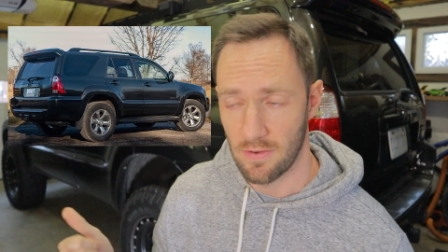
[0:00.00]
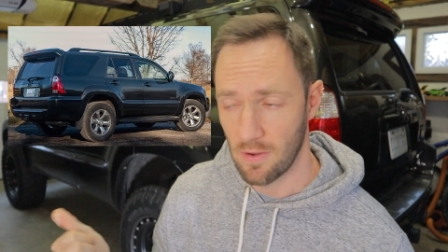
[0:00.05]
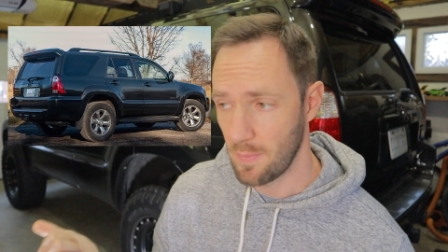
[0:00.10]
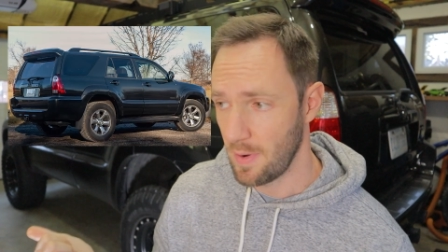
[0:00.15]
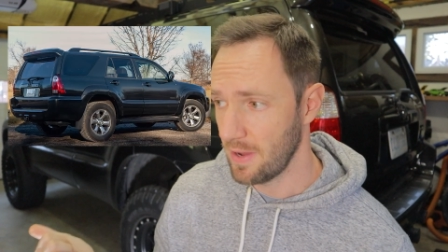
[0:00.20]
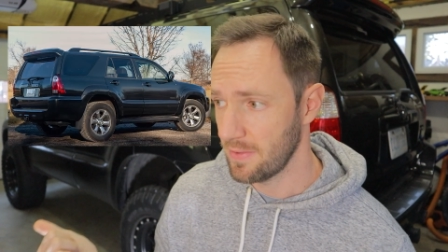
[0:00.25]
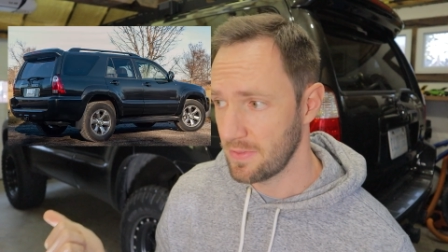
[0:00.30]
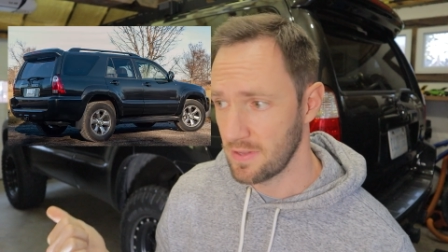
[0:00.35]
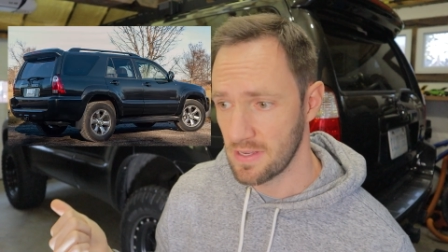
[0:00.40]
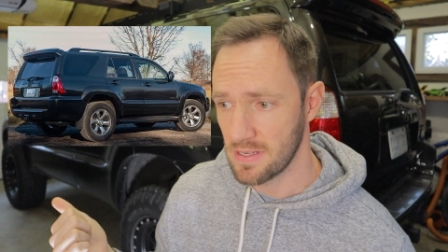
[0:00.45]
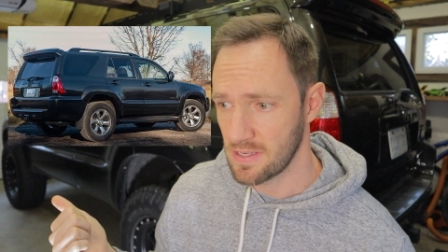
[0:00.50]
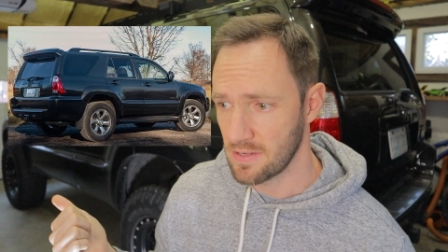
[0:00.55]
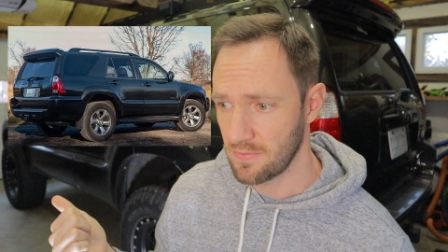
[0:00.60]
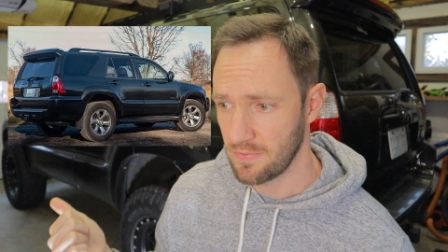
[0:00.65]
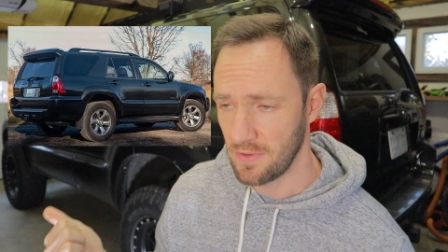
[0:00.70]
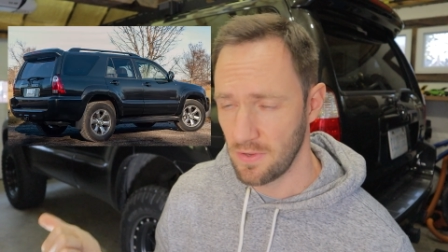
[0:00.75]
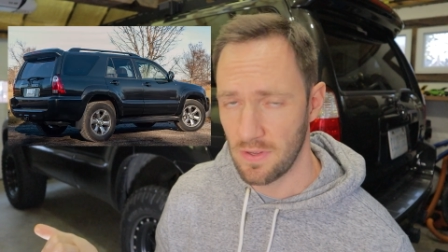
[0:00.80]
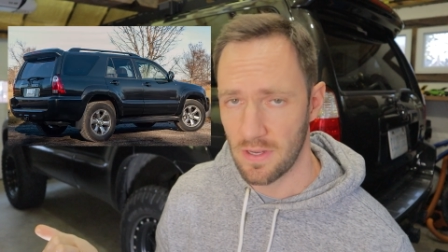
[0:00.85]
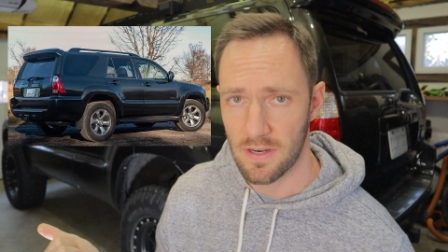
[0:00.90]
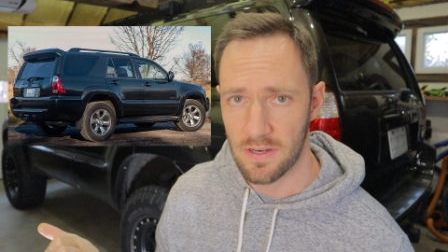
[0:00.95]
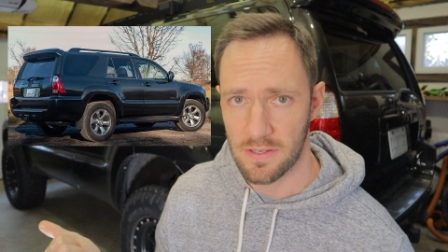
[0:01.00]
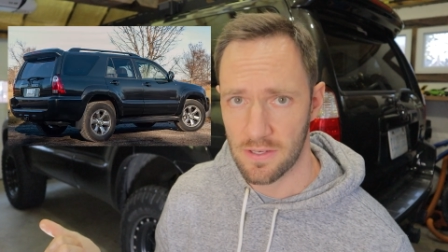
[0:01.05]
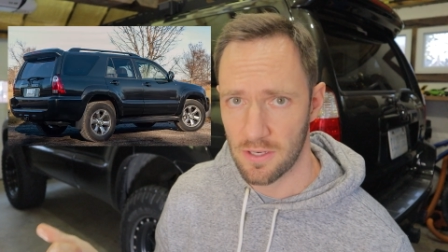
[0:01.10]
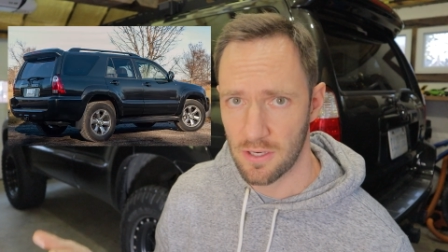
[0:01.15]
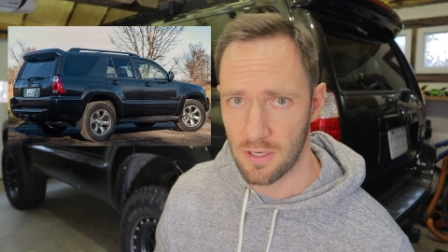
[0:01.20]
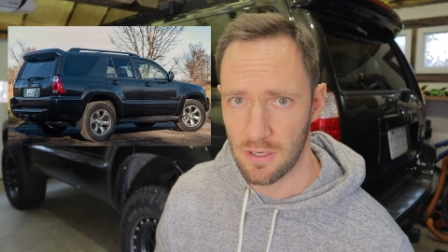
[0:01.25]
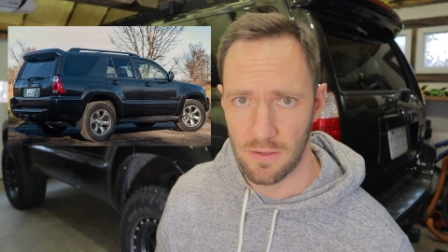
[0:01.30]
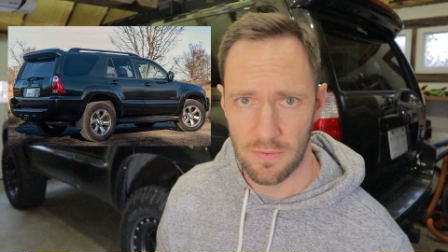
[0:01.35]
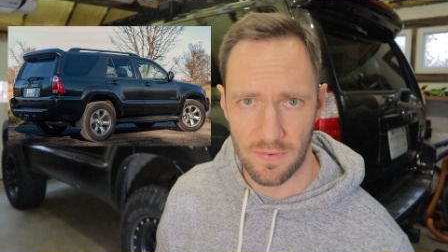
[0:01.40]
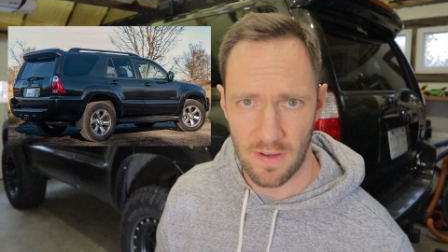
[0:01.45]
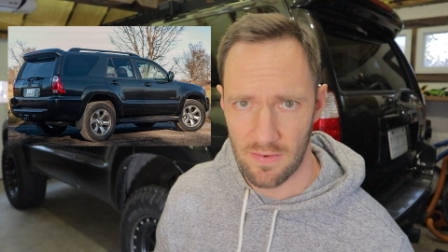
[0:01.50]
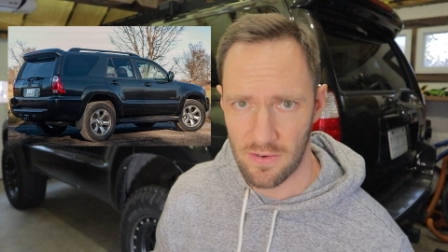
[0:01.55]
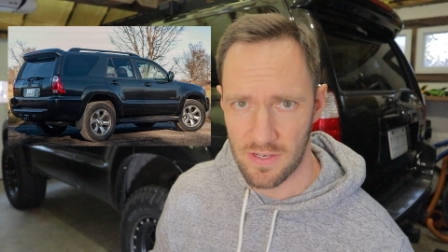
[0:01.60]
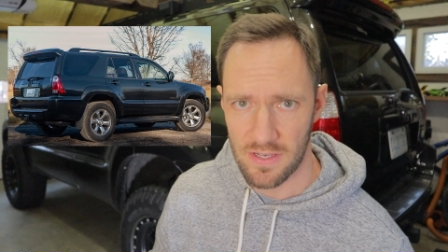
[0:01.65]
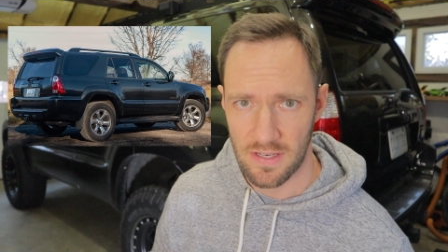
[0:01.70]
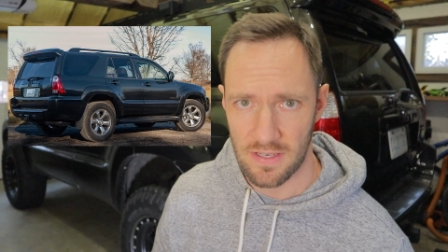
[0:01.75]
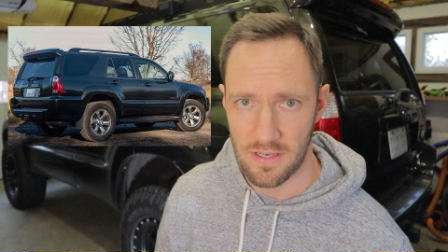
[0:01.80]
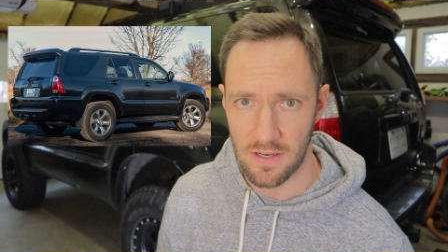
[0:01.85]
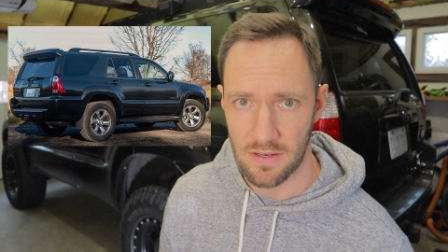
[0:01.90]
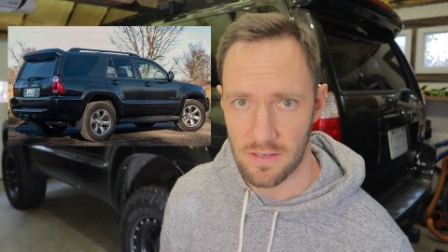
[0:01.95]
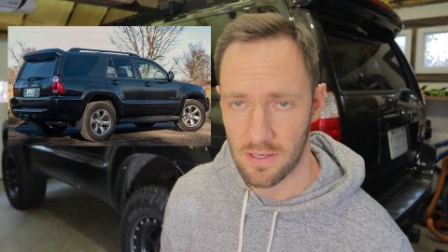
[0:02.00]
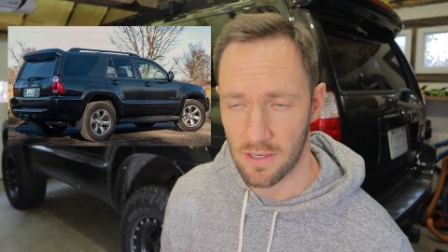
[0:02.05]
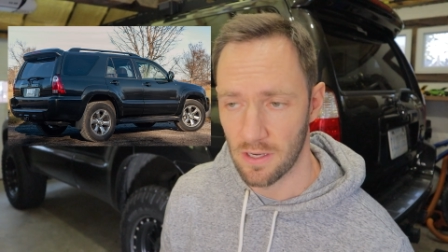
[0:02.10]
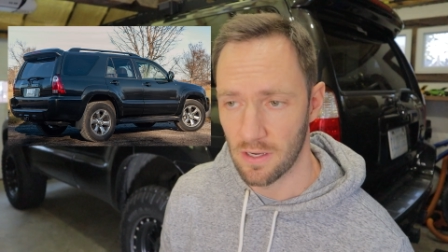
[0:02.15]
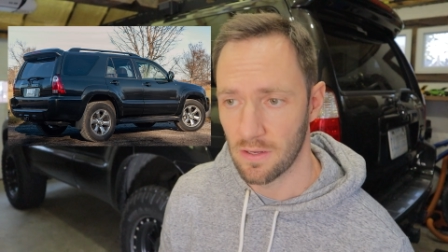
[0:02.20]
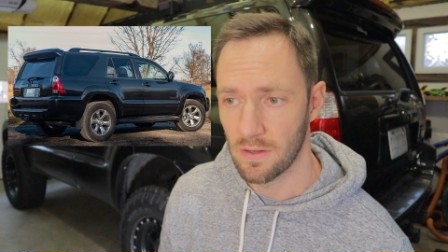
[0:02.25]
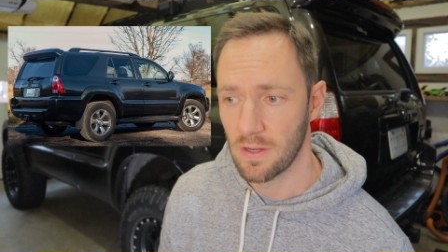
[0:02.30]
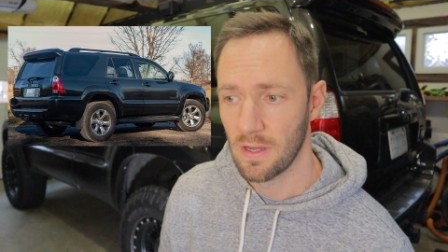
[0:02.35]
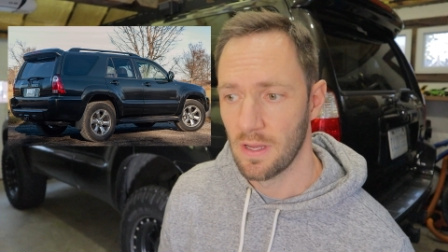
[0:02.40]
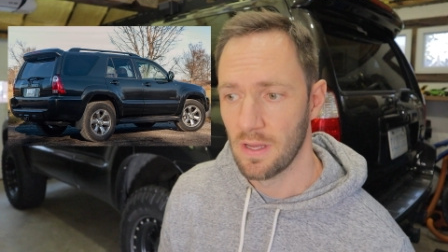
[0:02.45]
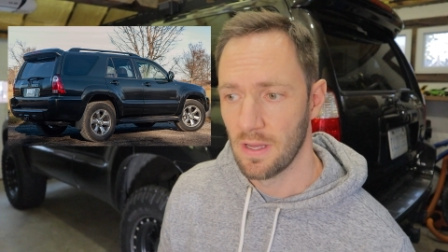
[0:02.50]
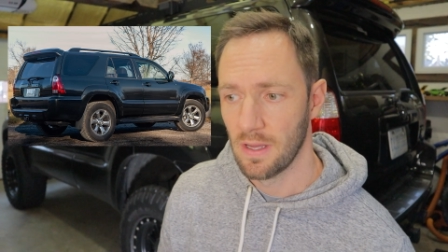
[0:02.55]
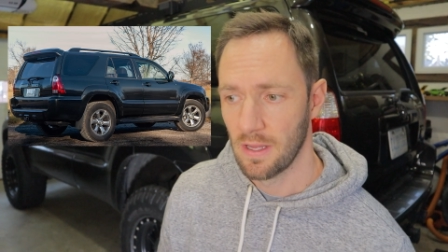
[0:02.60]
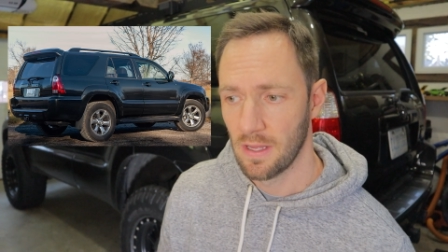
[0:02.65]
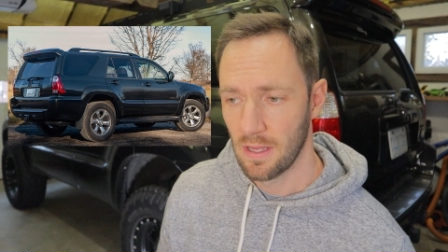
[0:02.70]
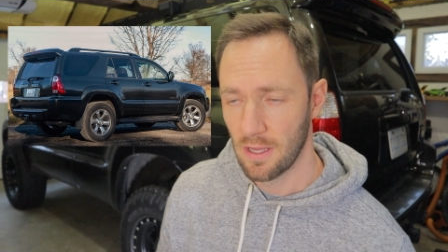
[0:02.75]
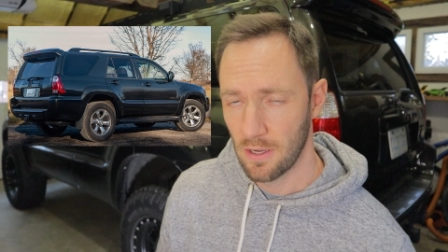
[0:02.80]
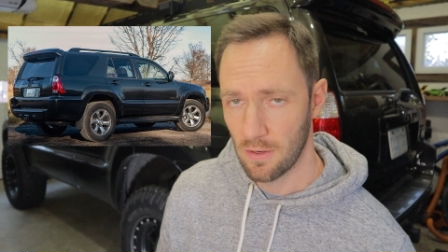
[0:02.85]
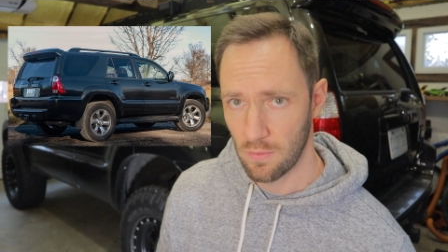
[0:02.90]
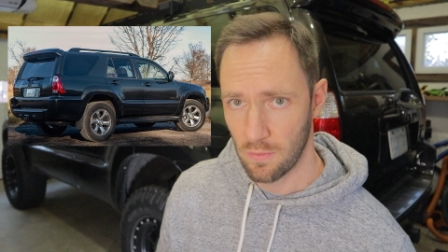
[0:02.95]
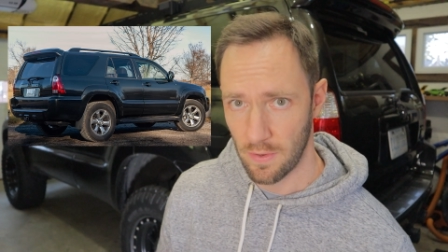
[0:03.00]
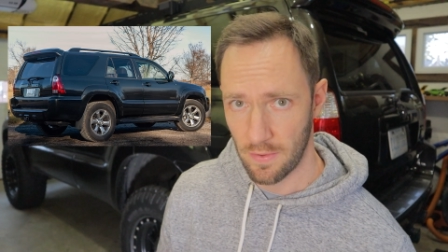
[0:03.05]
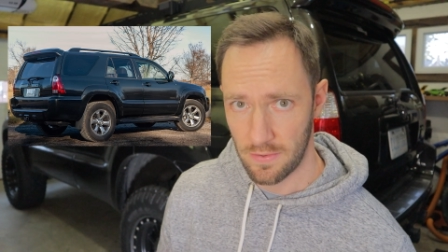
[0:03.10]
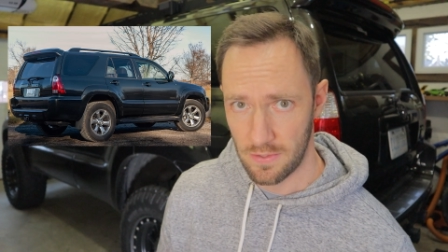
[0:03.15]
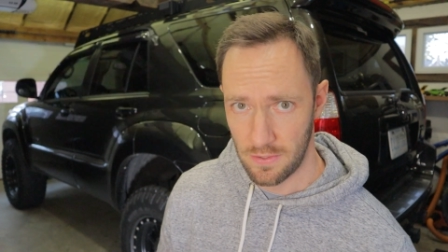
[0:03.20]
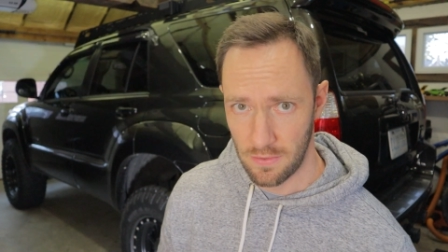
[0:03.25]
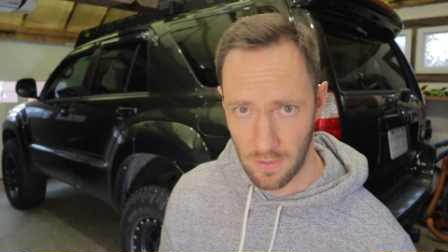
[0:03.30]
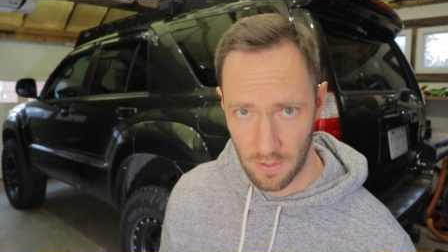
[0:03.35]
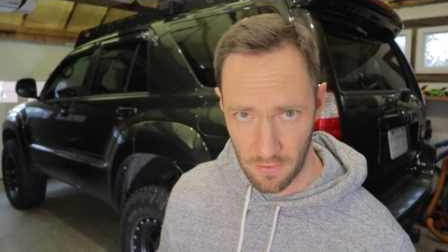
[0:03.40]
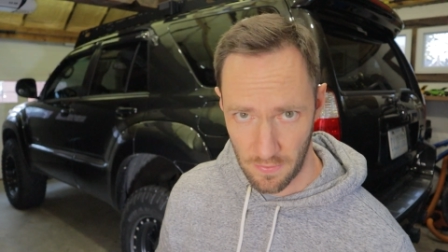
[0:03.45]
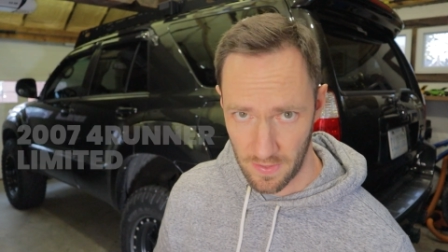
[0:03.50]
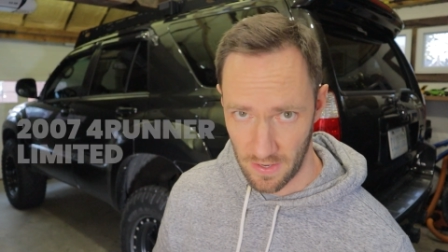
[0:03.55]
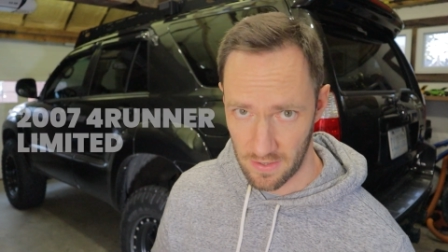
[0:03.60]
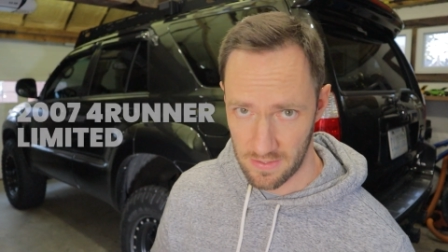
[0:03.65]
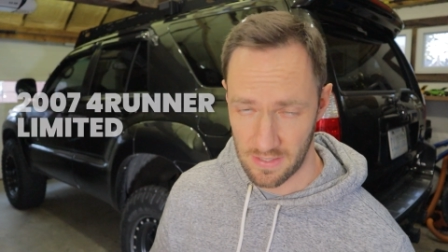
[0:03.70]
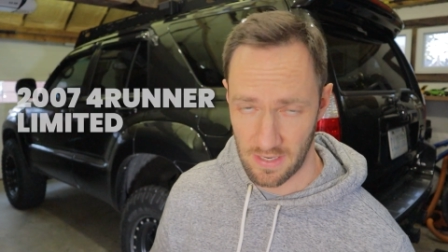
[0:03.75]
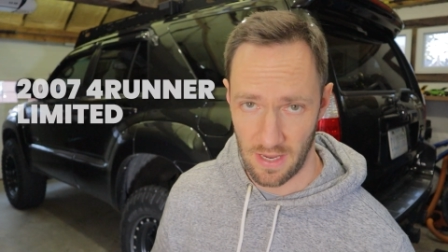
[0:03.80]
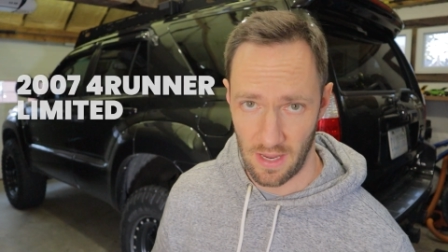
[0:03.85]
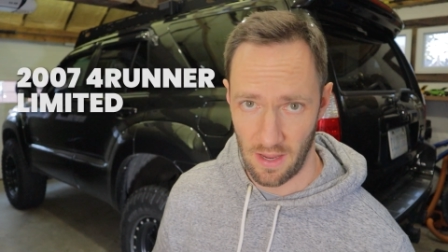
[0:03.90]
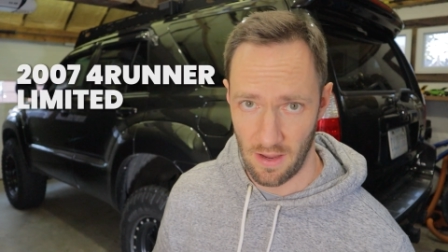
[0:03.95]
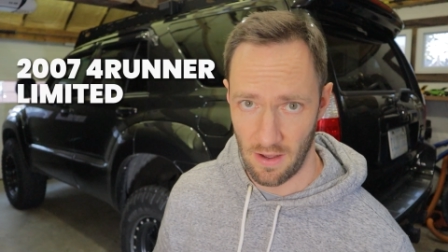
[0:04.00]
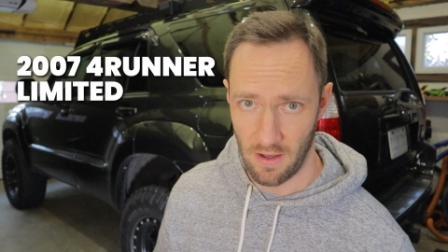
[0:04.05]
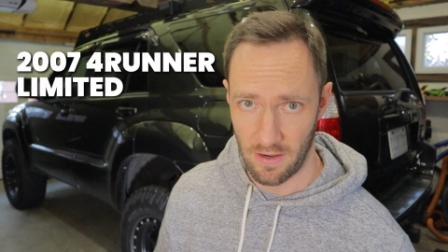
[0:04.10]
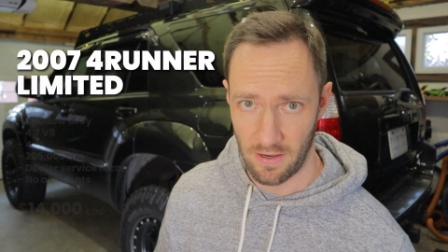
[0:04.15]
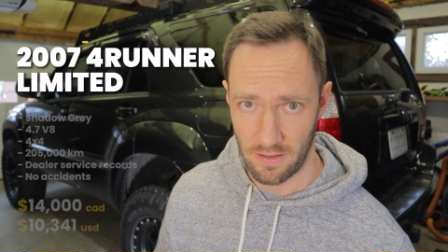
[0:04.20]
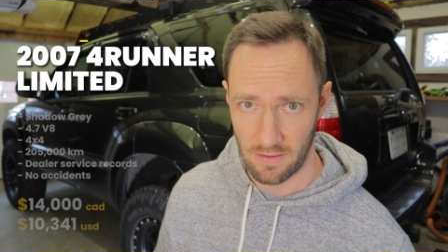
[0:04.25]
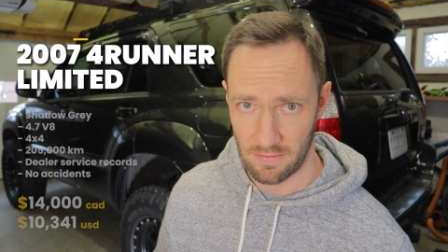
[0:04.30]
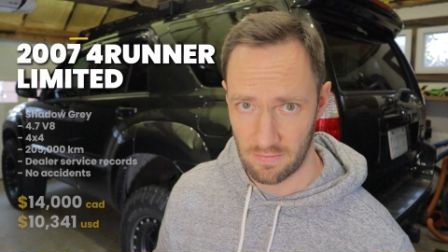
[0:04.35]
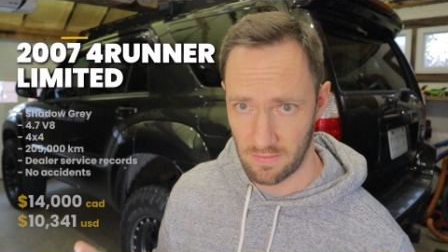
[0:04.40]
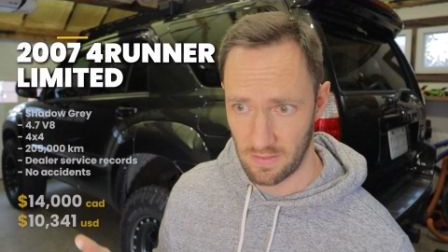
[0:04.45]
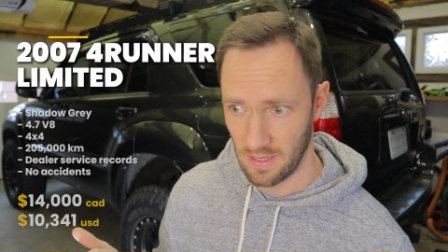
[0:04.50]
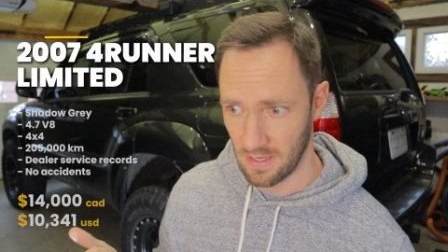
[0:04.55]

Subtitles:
I bought this a few years ago, 5 or 6 years ago, with 200,000 K on it.